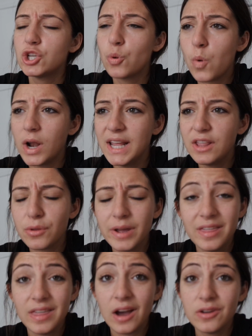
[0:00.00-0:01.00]

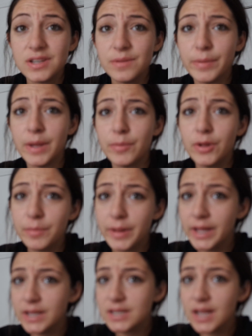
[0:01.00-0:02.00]
23,000 people at
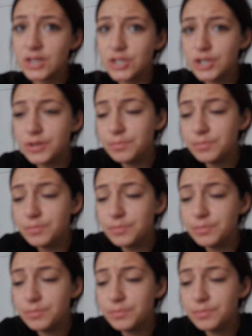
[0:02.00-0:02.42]
playlist last